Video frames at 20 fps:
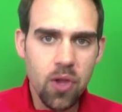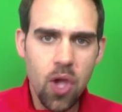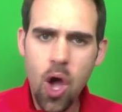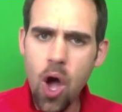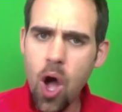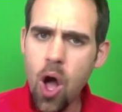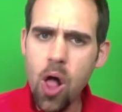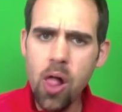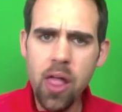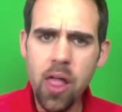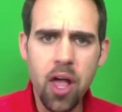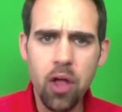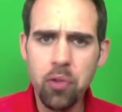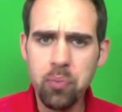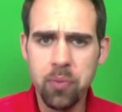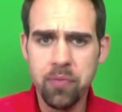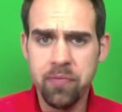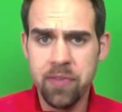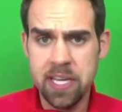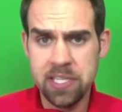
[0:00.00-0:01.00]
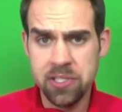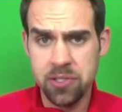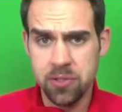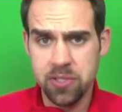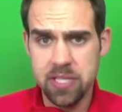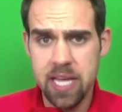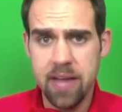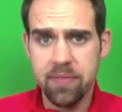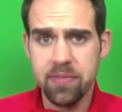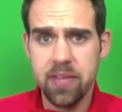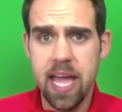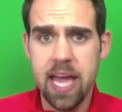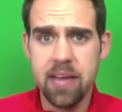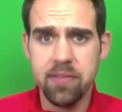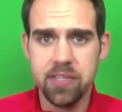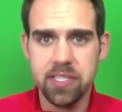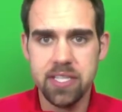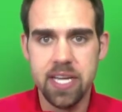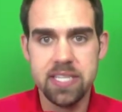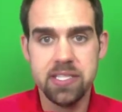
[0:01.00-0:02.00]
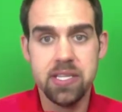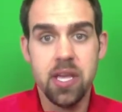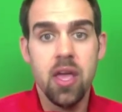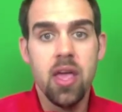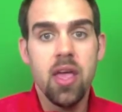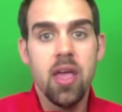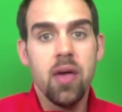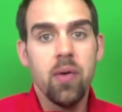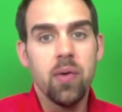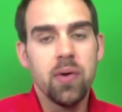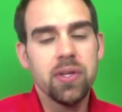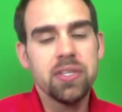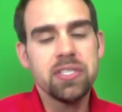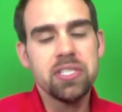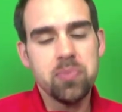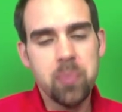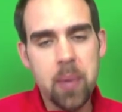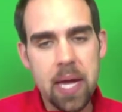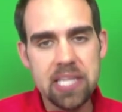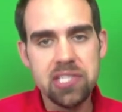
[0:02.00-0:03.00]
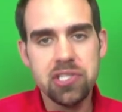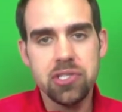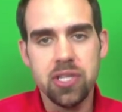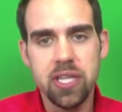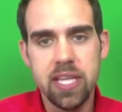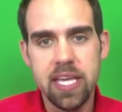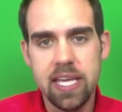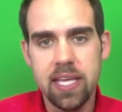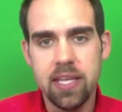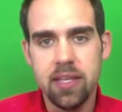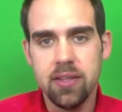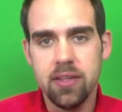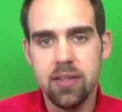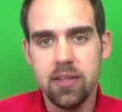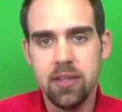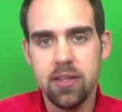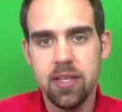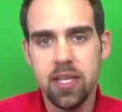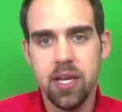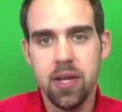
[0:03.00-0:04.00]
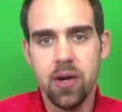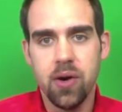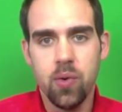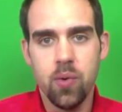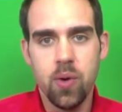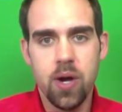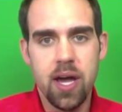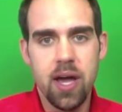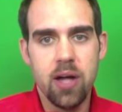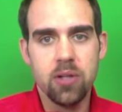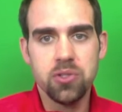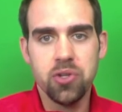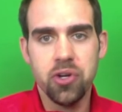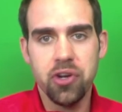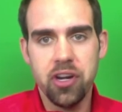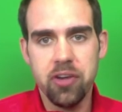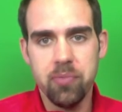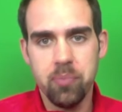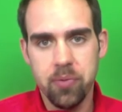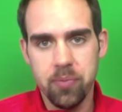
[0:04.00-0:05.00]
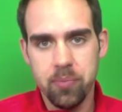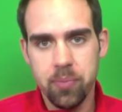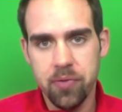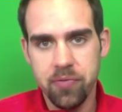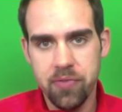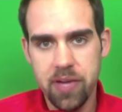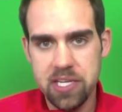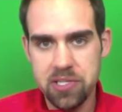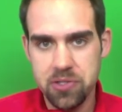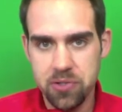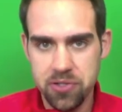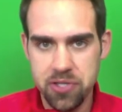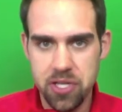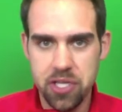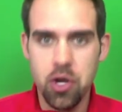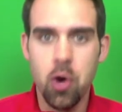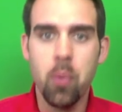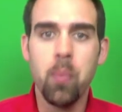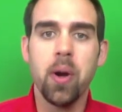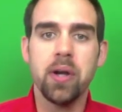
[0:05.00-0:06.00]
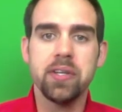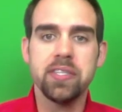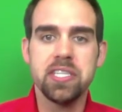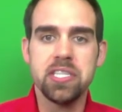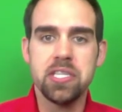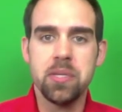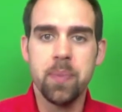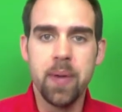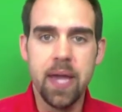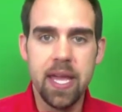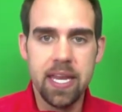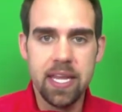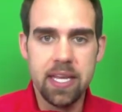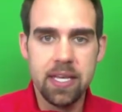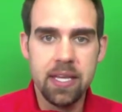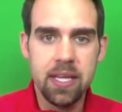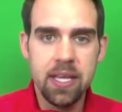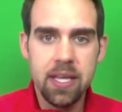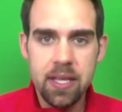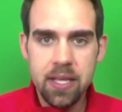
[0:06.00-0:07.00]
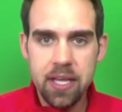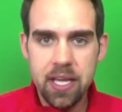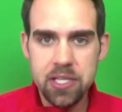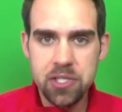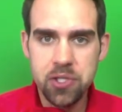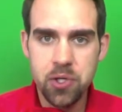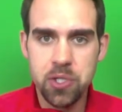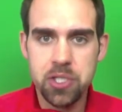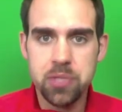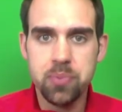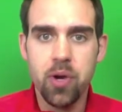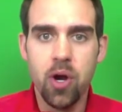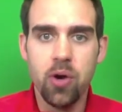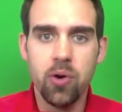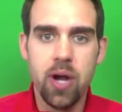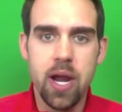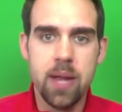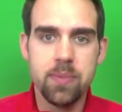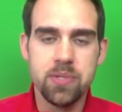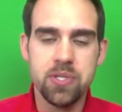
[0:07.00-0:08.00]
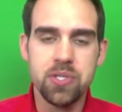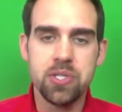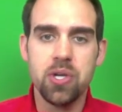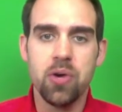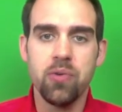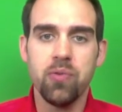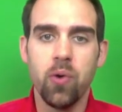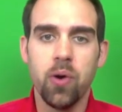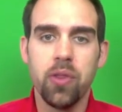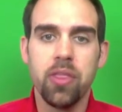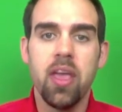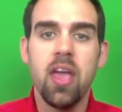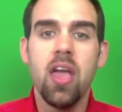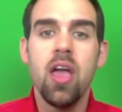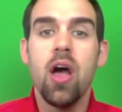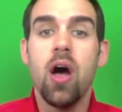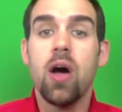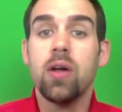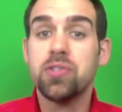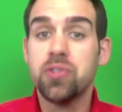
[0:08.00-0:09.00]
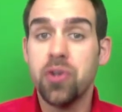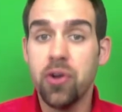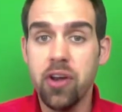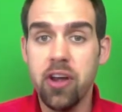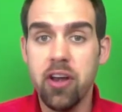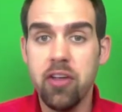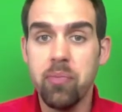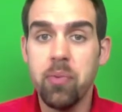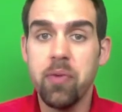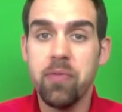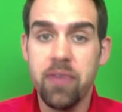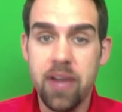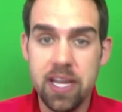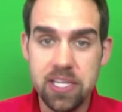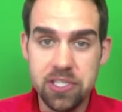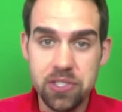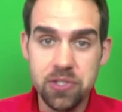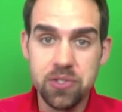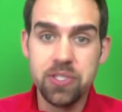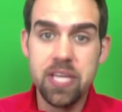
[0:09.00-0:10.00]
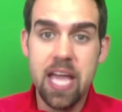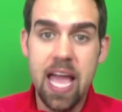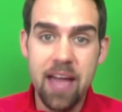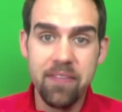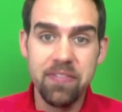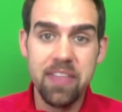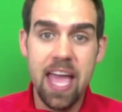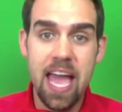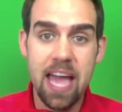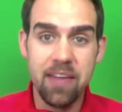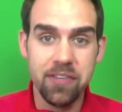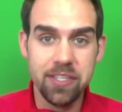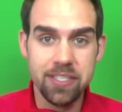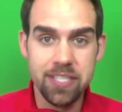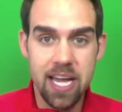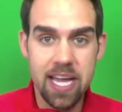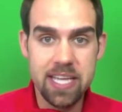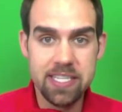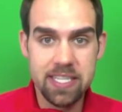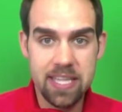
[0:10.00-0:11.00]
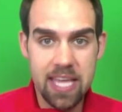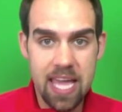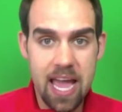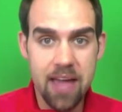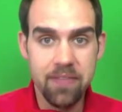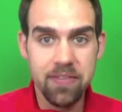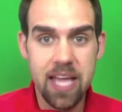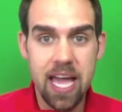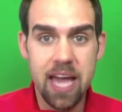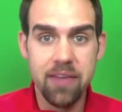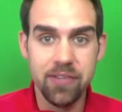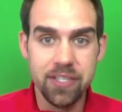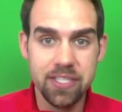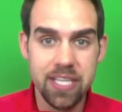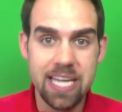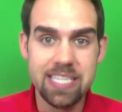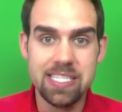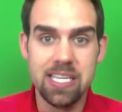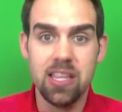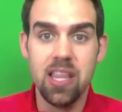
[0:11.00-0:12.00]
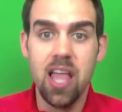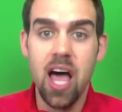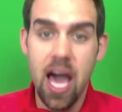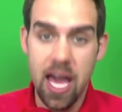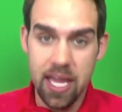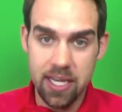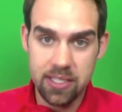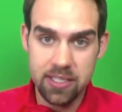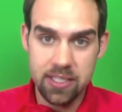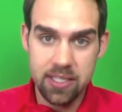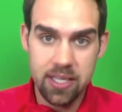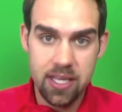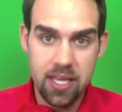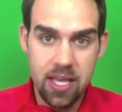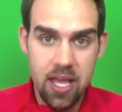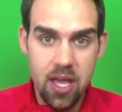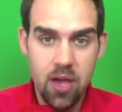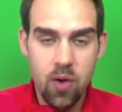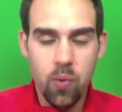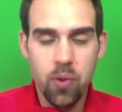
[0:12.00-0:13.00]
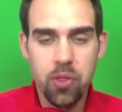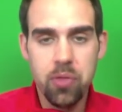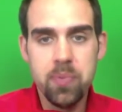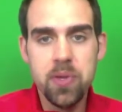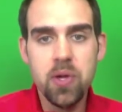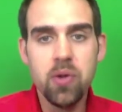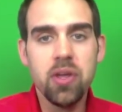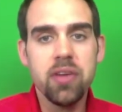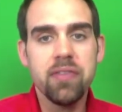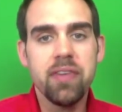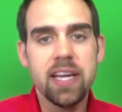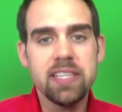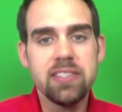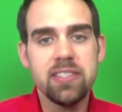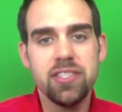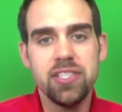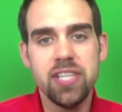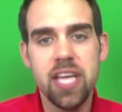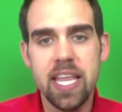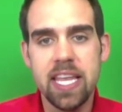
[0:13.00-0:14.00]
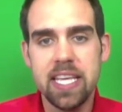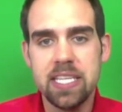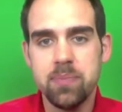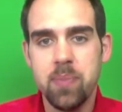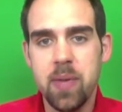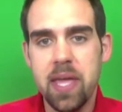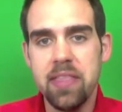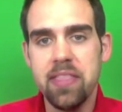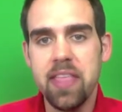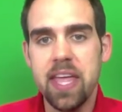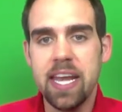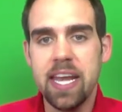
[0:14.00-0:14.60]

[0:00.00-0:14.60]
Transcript: all health professionals have to advertise. Well, especially, alternative professionals that don't participate in insurance programs and so forth. Alternative professionals have to advertise, and they have to advertise a lot. Well, the beauty of Isagenix, being that